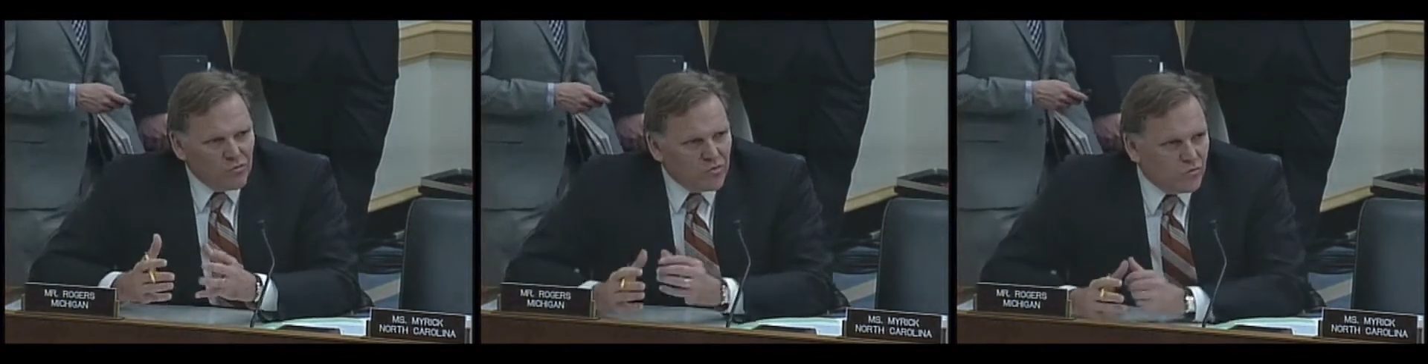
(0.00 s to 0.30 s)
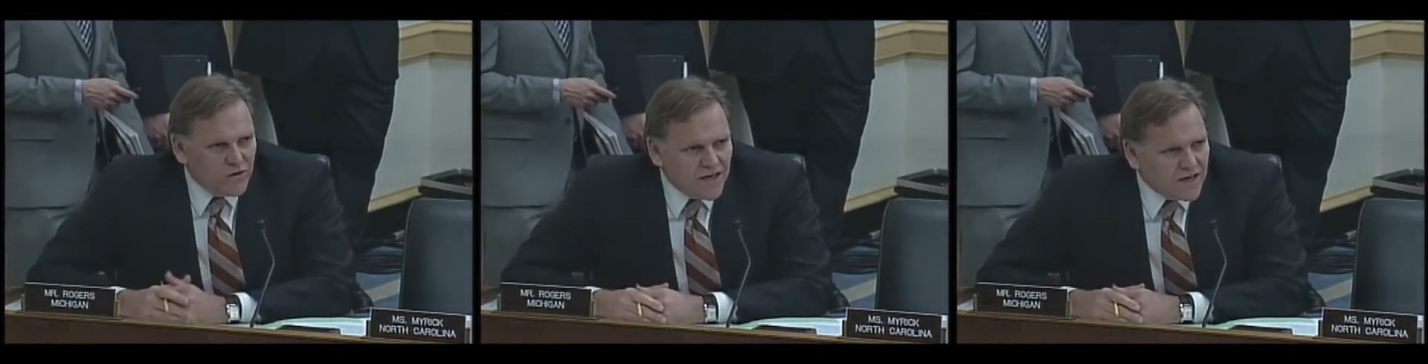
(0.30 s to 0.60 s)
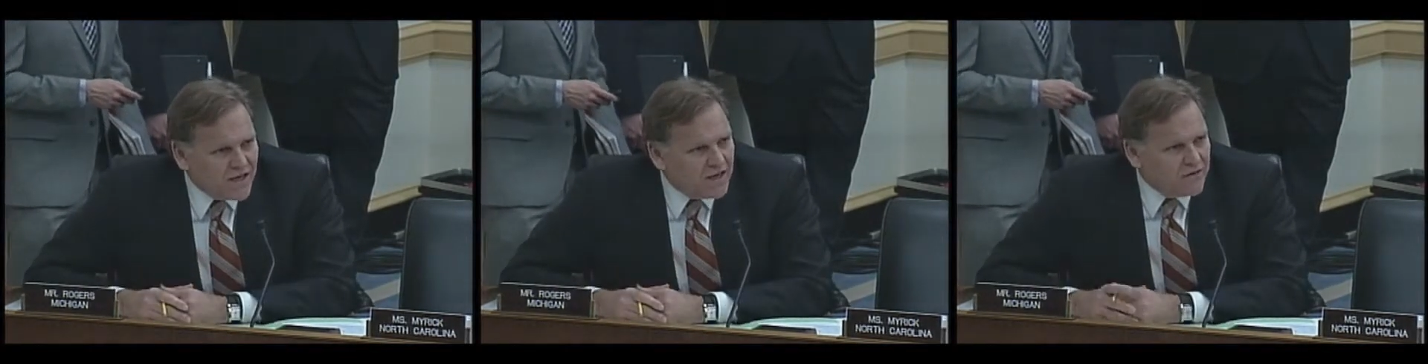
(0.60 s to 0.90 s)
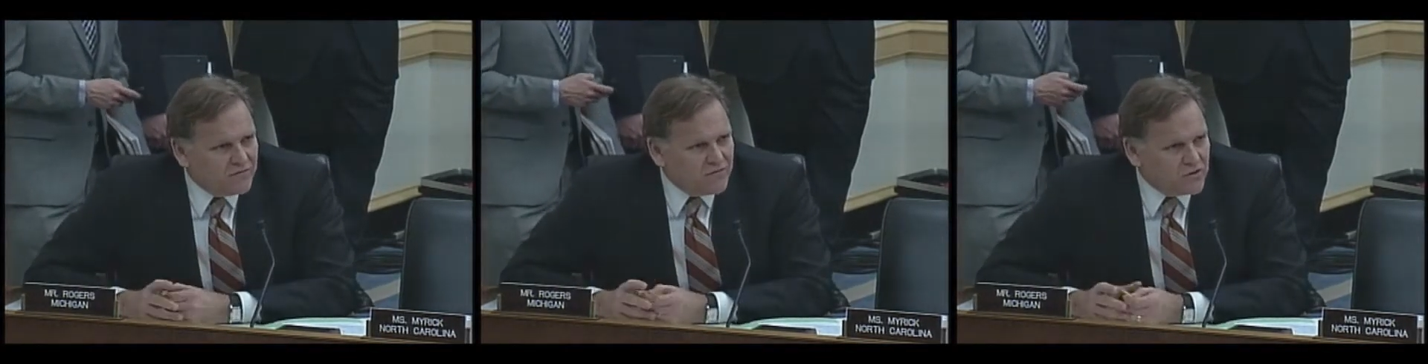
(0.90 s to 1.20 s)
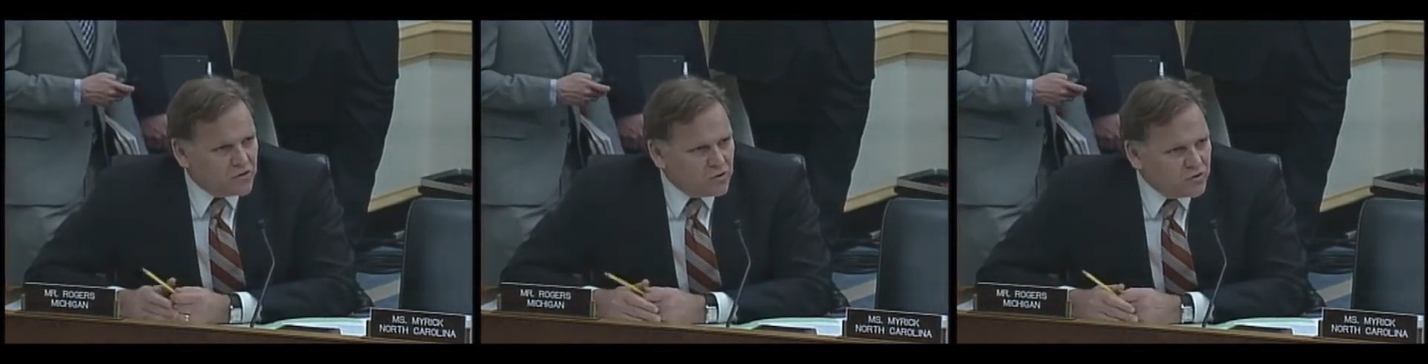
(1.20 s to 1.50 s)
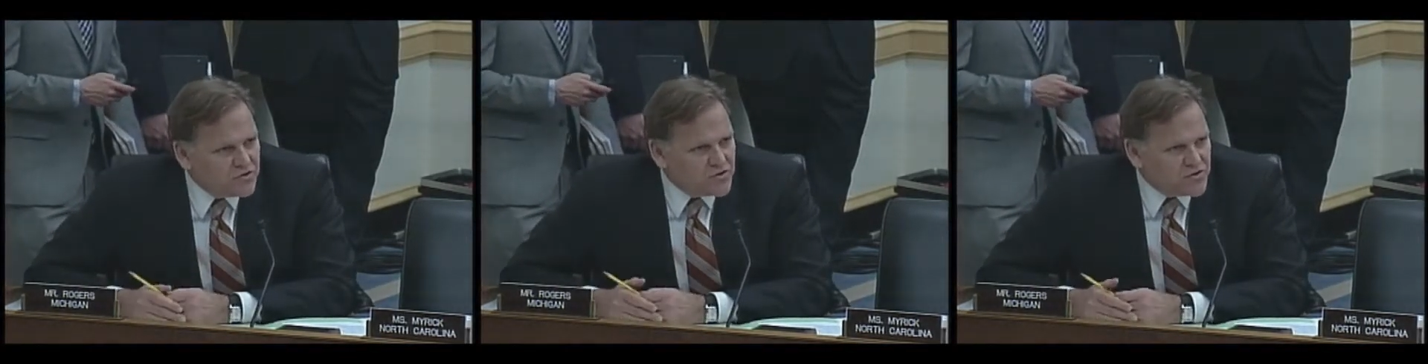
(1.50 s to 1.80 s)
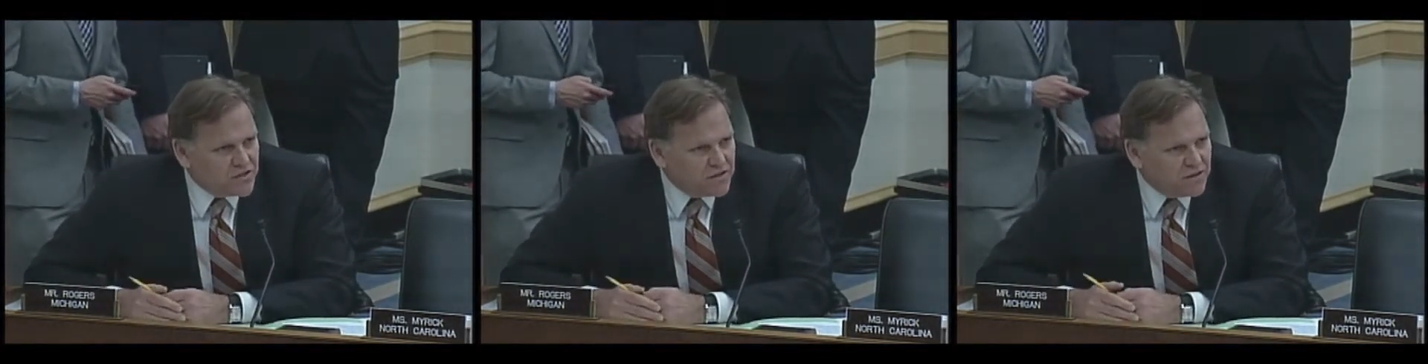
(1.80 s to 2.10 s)
We got to have a little
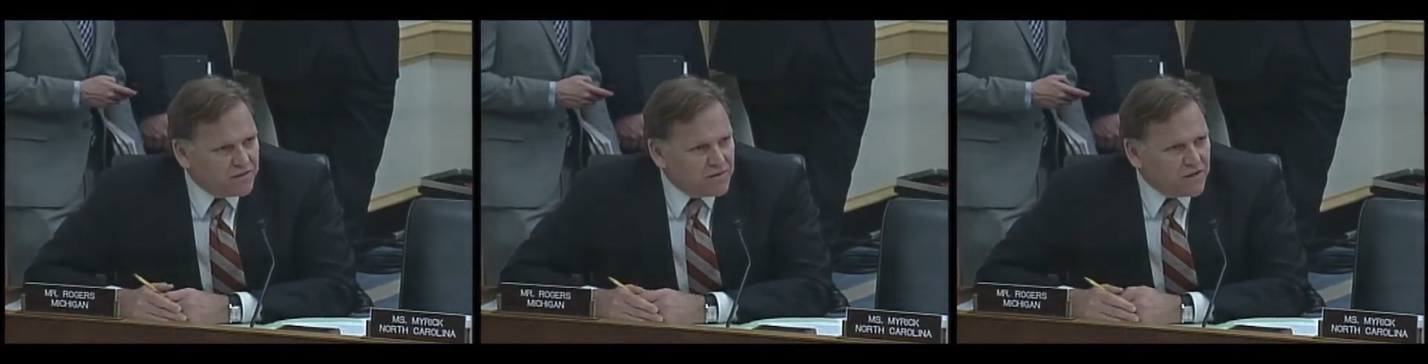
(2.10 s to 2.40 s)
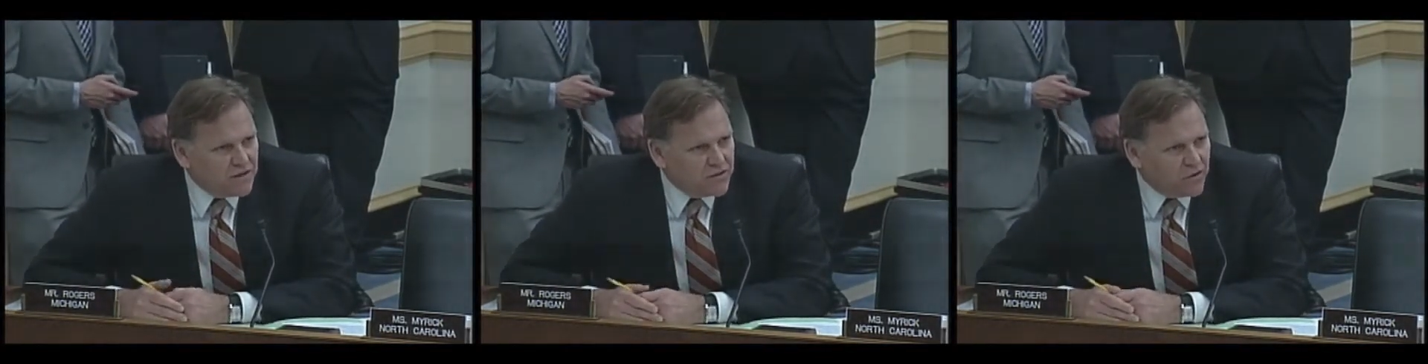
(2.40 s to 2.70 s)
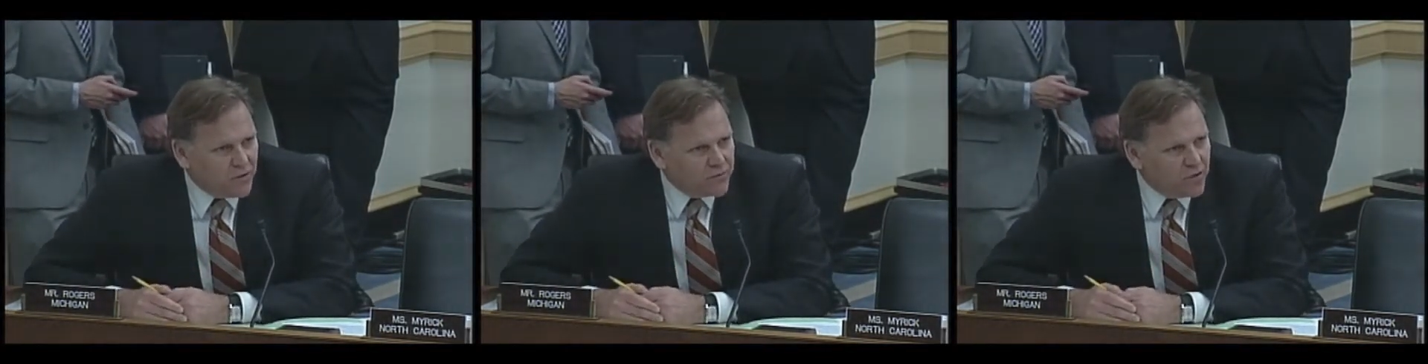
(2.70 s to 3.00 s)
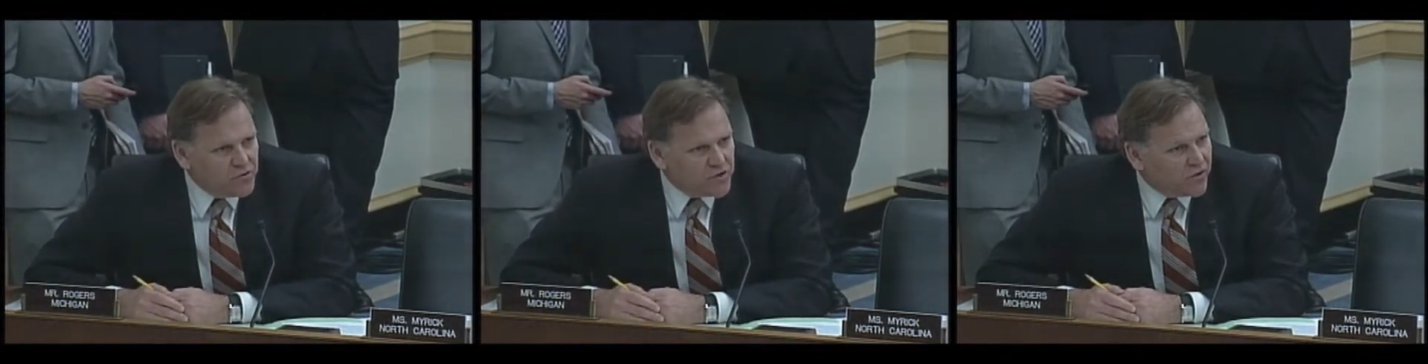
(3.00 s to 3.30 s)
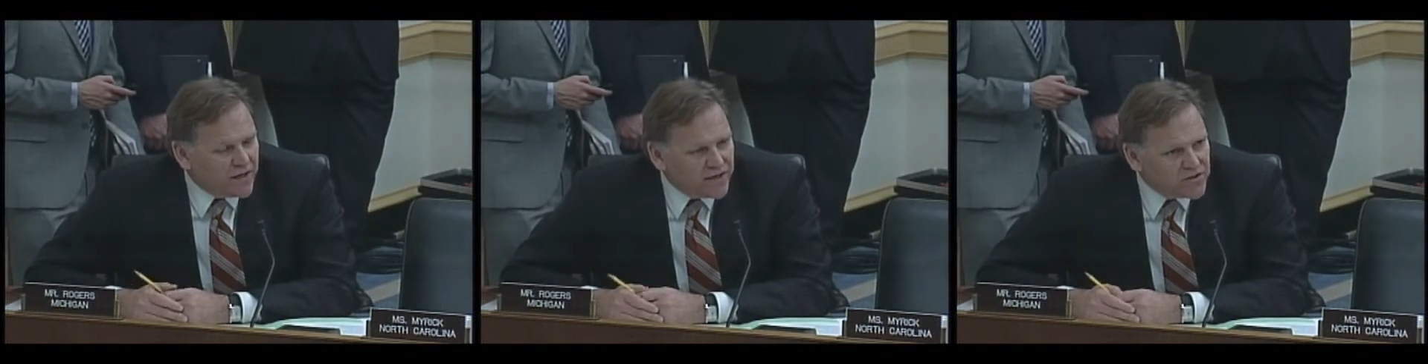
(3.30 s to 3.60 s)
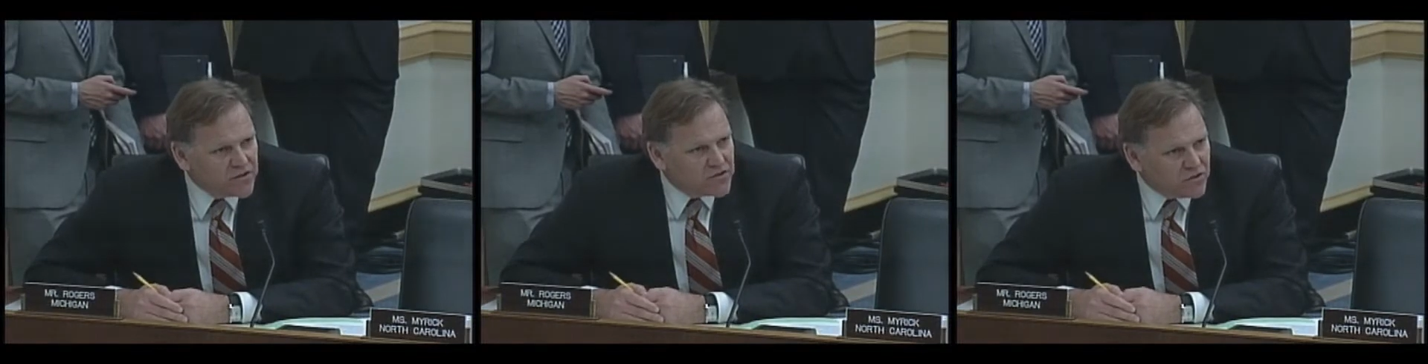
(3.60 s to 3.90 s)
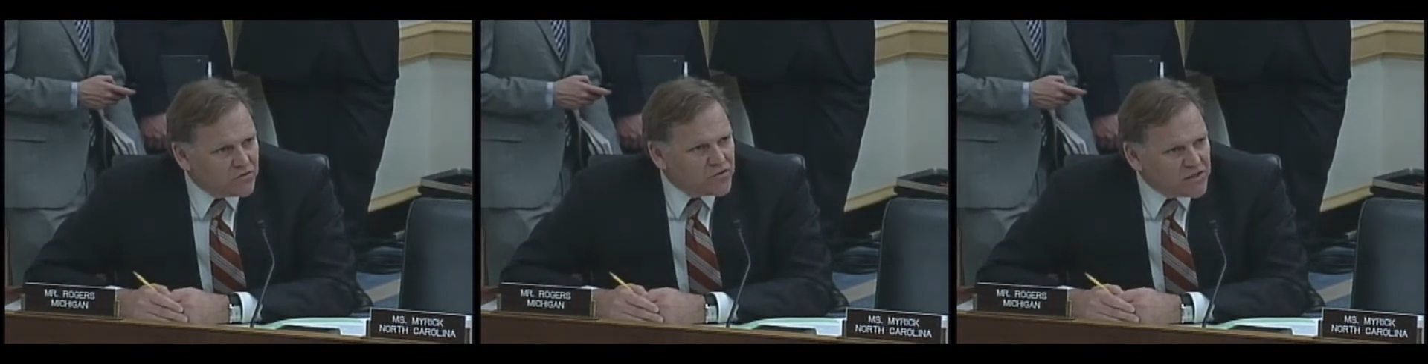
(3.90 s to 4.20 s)
urgency in our approach here, and I just
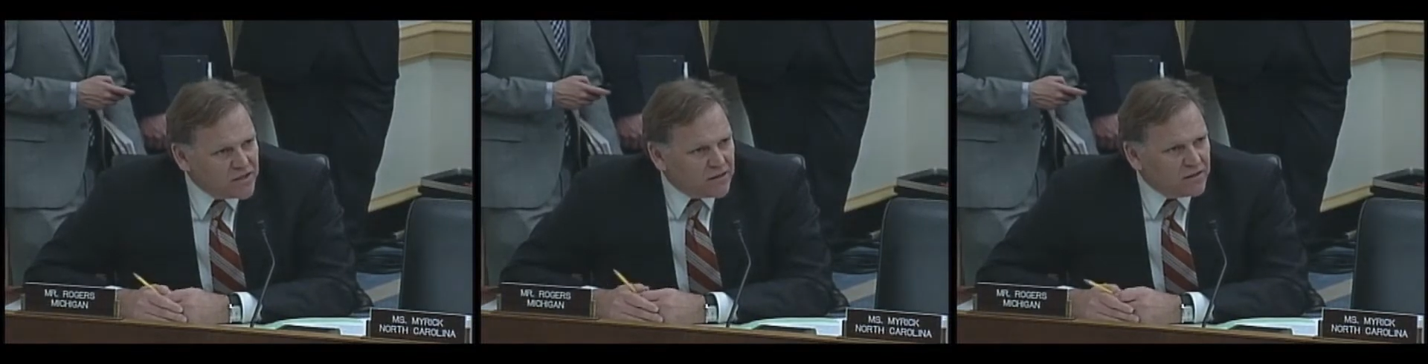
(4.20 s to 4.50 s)
don't see it.